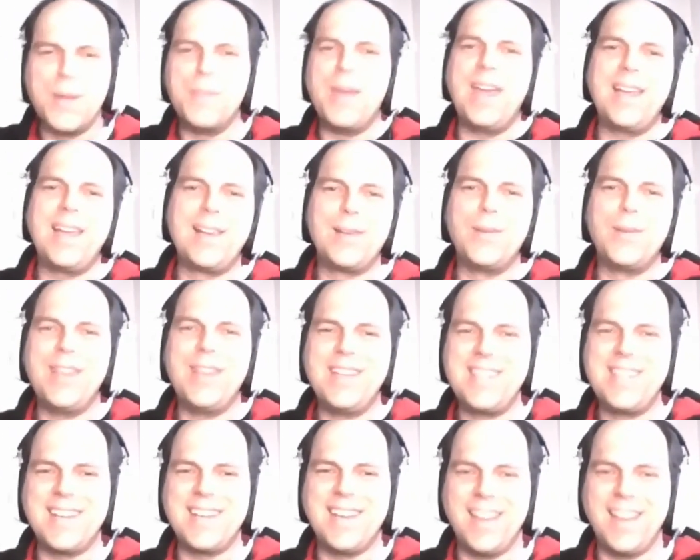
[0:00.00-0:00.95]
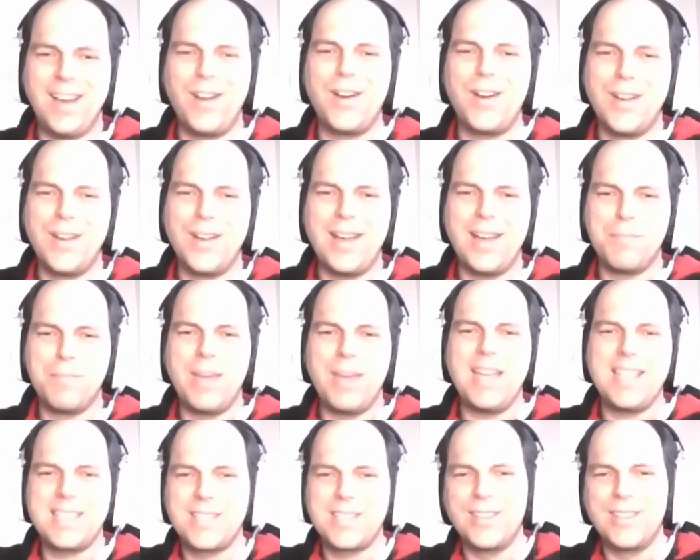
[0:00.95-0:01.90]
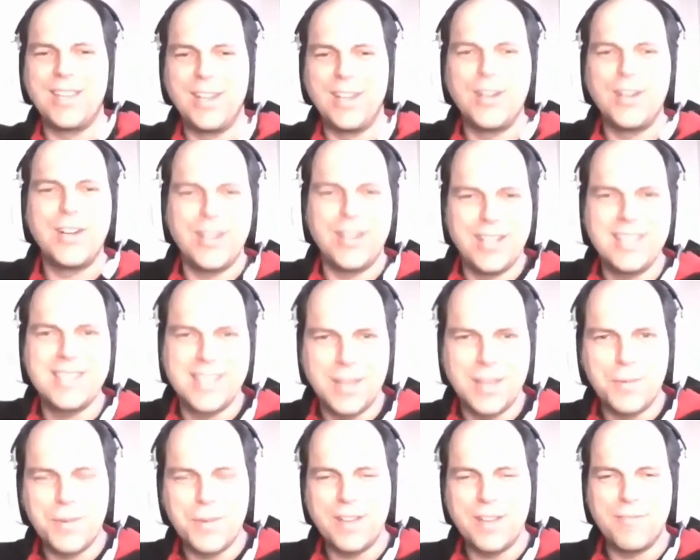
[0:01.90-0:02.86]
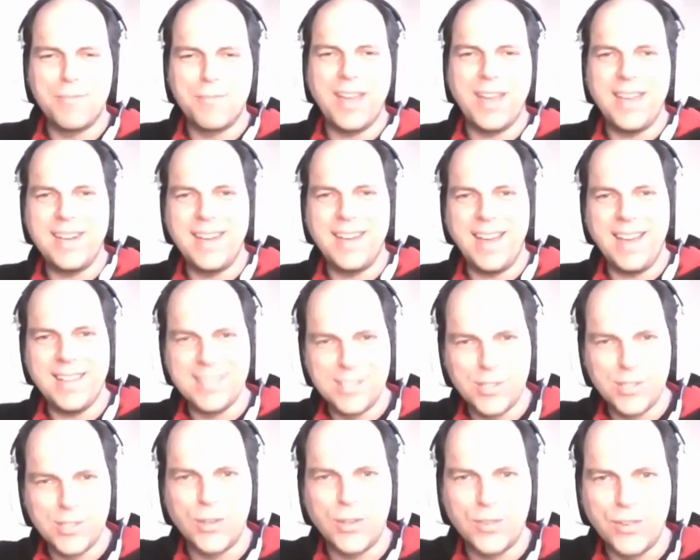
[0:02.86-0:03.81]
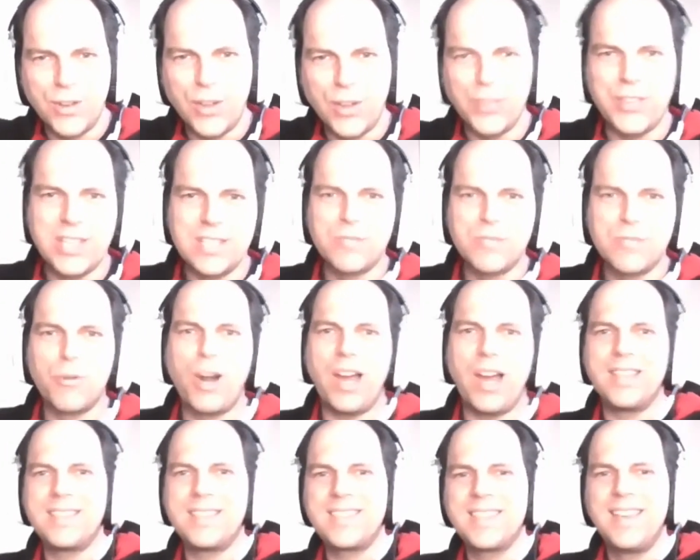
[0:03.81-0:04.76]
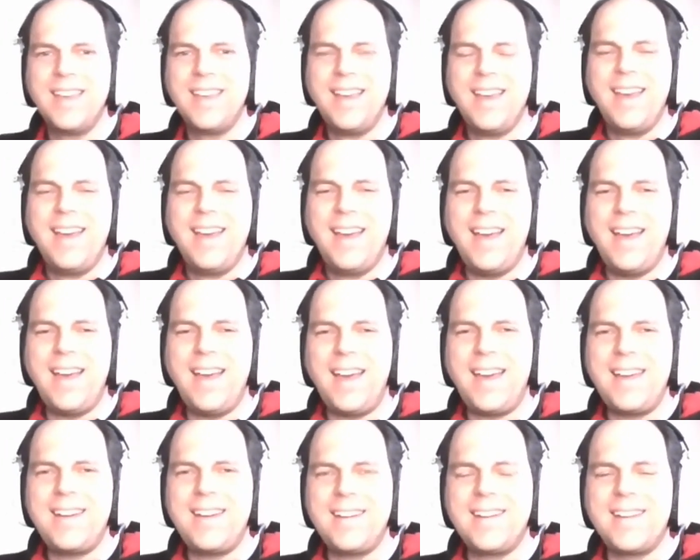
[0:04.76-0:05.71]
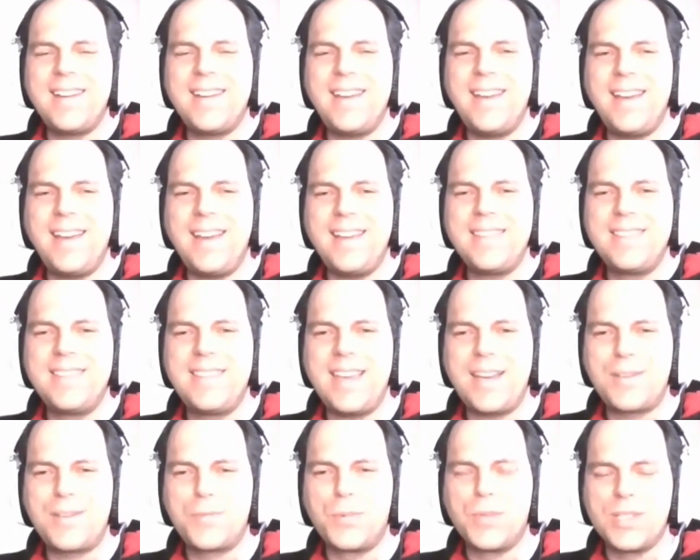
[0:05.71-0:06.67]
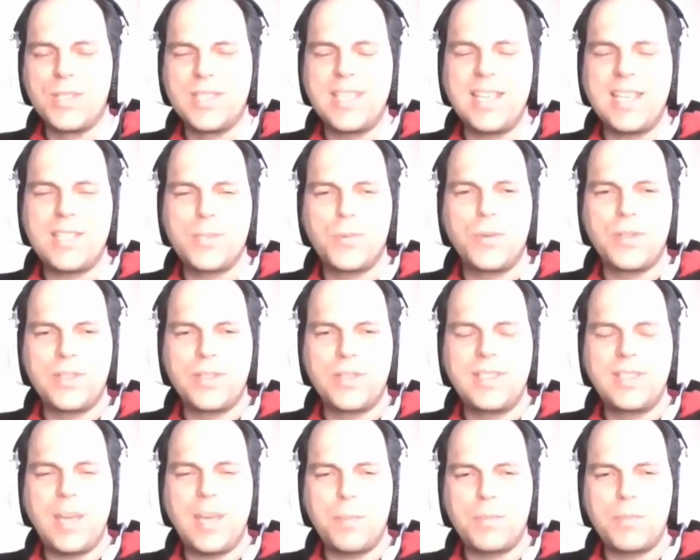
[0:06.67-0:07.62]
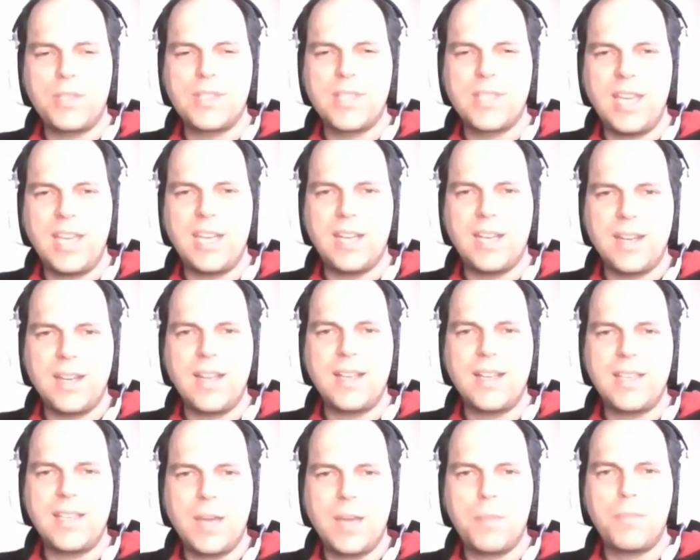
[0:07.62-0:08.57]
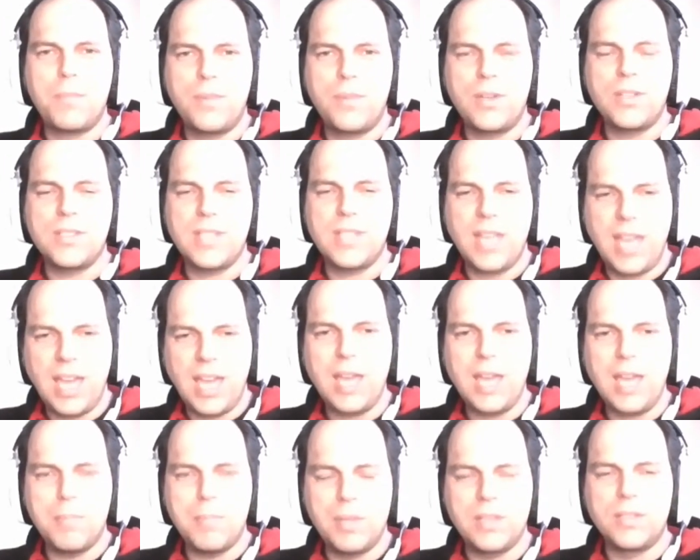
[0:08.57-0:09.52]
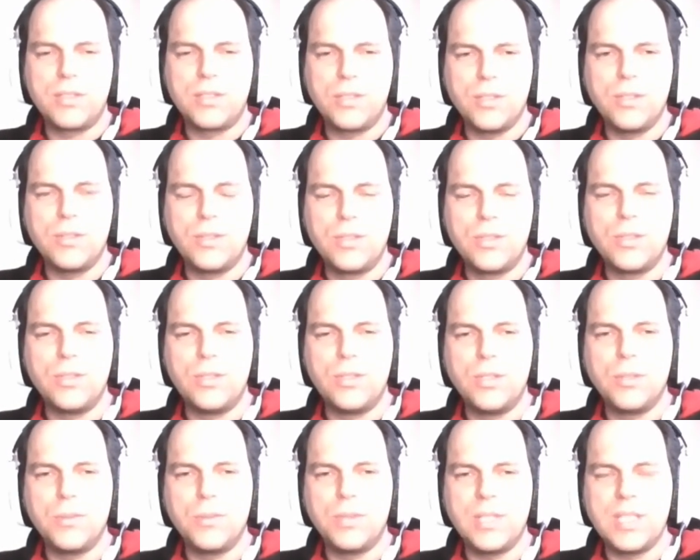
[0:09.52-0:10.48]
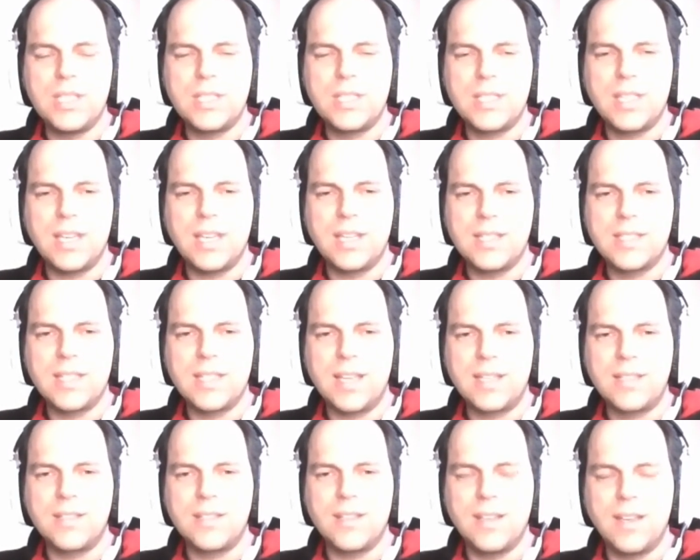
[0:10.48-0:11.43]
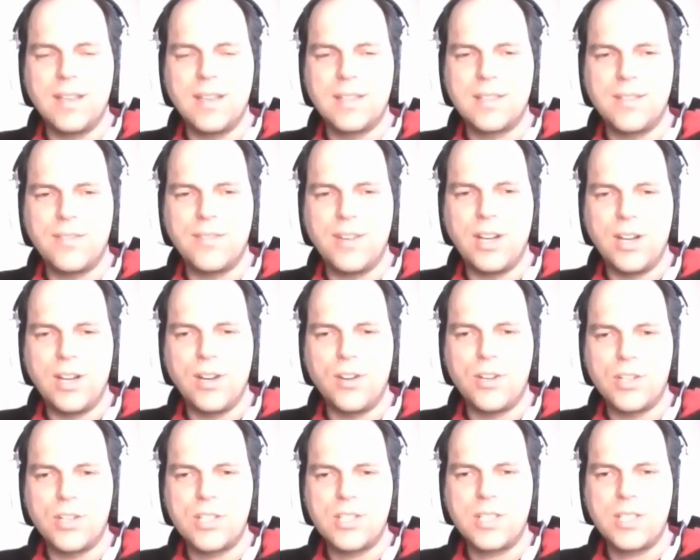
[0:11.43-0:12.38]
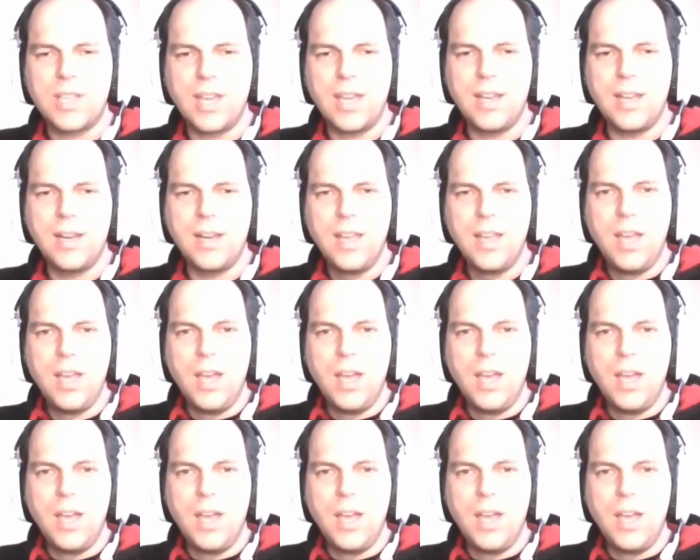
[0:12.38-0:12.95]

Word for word: we made luigi uh, based on the learnings that we have made and sort of got this right and and that w- that's what kept us sane and kept us able to to do these things at a, at a very large scale